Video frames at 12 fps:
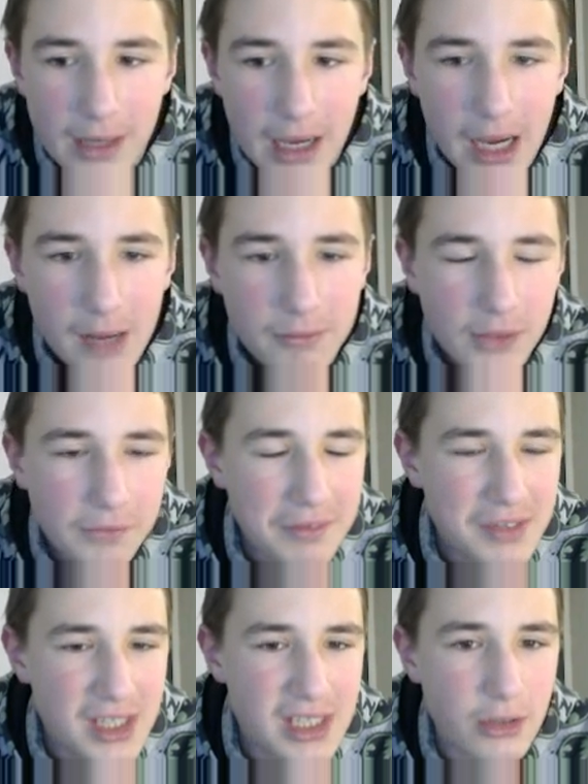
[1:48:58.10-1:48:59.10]
I have like
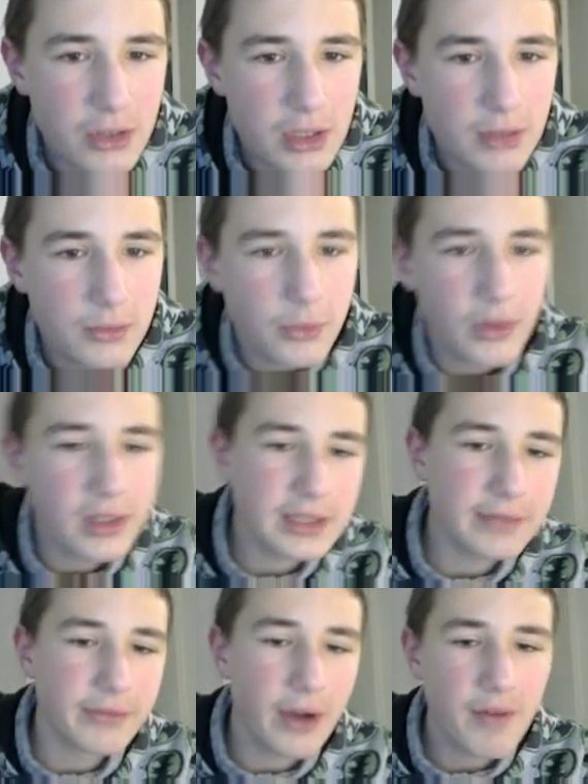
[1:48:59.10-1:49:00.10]
50,000,
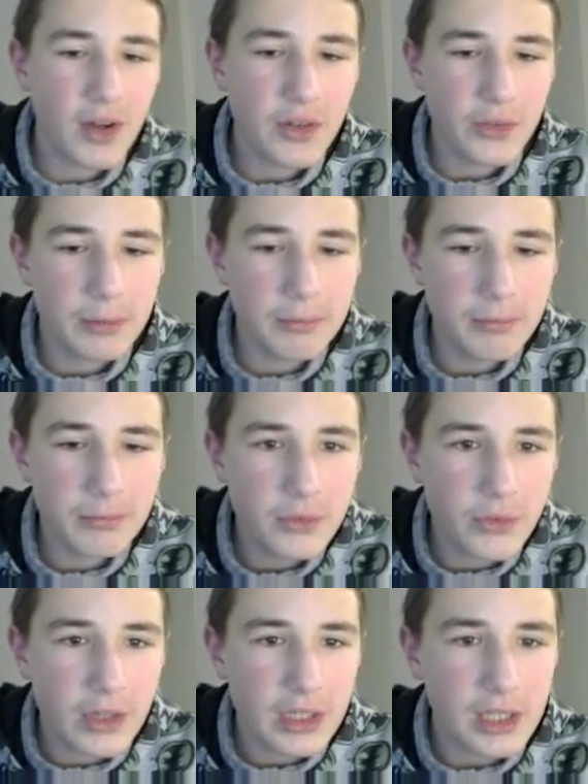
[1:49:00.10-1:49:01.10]
2,500,
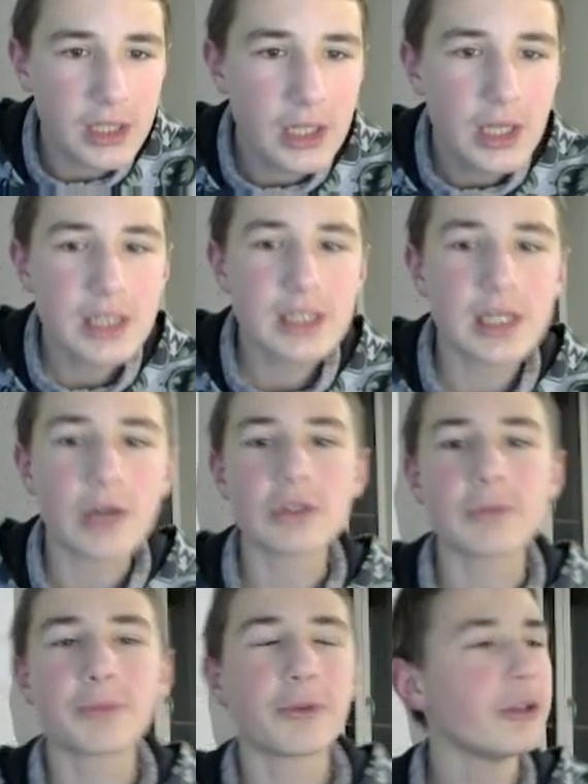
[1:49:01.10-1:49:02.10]

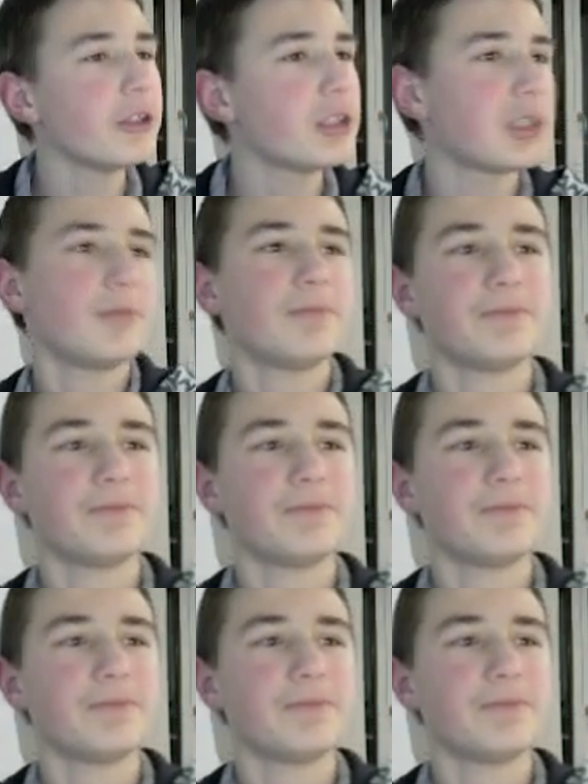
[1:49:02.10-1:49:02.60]
20,000 pawns.